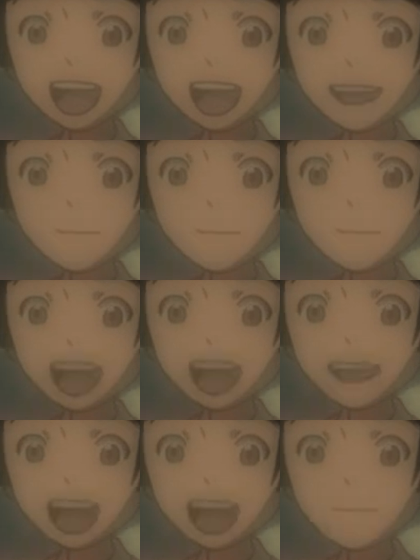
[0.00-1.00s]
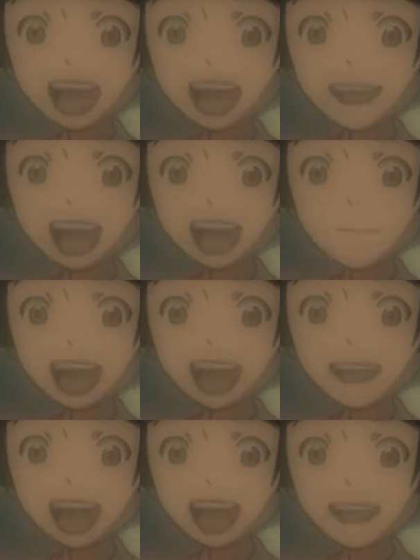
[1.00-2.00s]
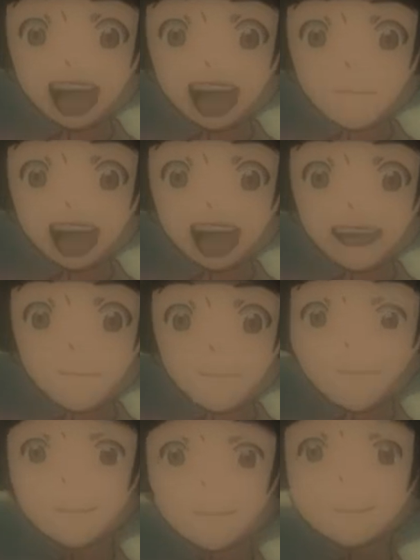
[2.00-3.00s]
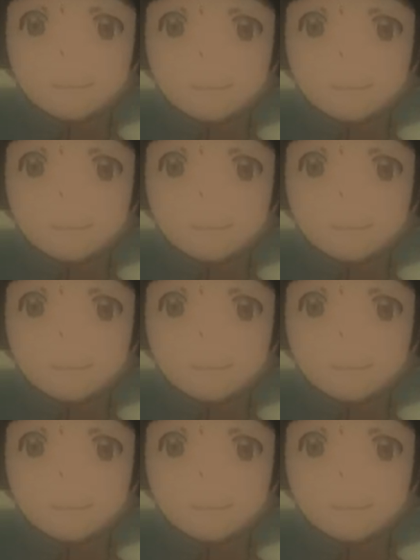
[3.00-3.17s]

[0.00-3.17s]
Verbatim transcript: Due to connections, Yozo begins work as a